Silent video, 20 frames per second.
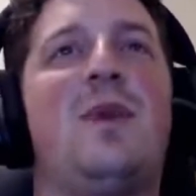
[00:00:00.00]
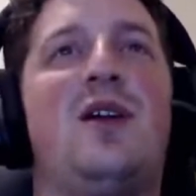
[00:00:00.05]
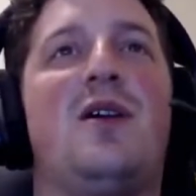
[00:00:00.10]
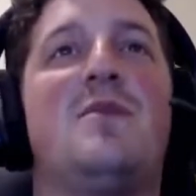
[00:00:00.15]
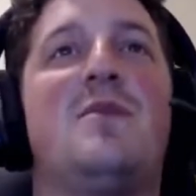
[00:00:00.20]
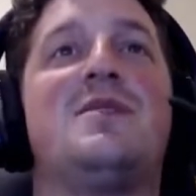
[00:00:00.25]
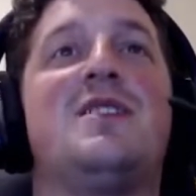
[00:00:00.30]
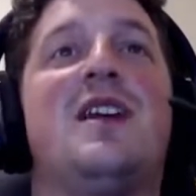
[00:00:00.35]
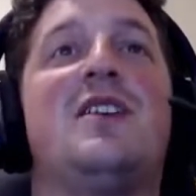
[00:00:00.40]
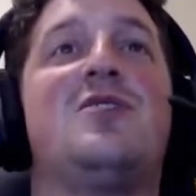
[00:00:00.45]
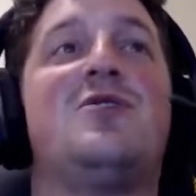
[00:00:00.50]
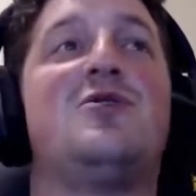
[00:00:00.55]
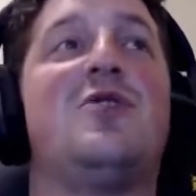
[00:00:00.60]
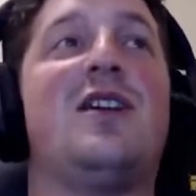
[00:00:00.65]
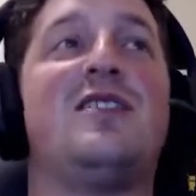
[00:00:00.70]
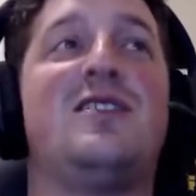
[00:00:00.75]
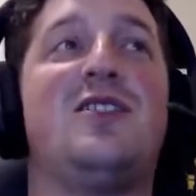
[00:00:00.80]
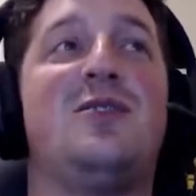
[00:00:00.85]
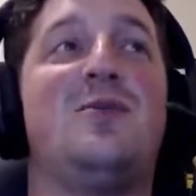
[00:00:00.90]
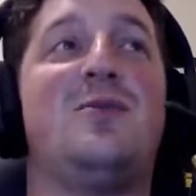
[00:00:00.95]
but I'm saying
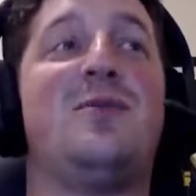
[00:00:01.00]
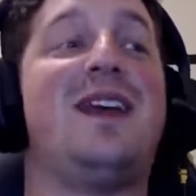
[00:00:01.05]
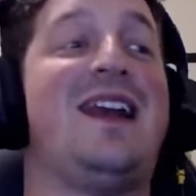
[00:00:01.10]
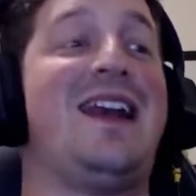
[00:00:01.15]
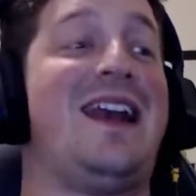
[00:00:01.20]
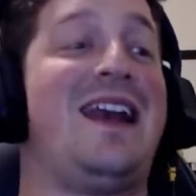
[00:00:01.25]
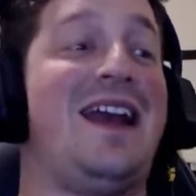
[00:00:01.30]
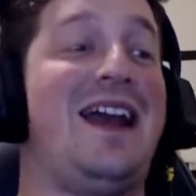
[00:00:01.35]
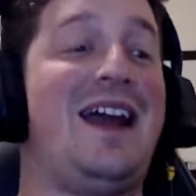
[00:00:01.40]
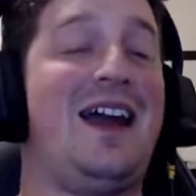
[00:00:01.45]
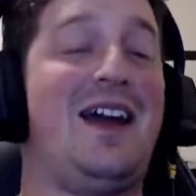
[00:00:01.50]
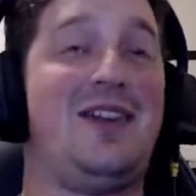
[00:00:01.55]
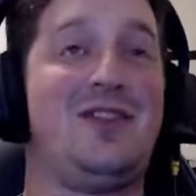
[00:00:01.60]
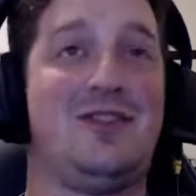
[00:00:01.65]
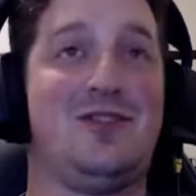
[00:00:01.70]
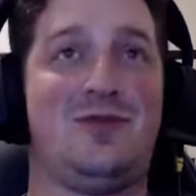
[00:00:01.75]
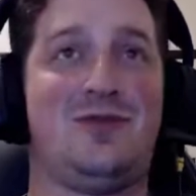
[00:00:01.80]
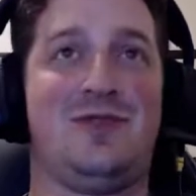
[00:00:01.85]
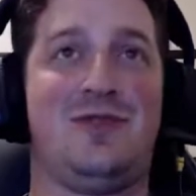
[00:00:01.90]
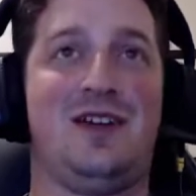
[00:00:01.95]
tracks that you'd be allowed
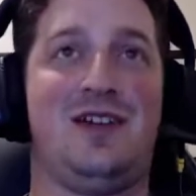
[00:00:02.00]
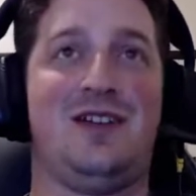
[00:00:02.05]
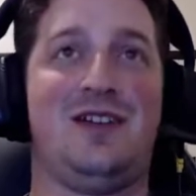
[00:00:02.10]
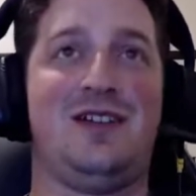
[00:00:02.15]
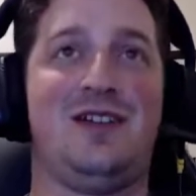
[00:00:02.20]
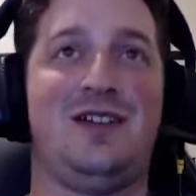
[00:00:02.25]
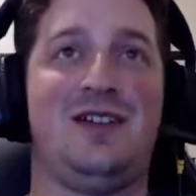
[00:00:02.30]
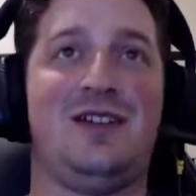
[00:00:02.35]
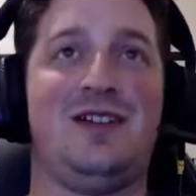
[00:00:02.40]
to run.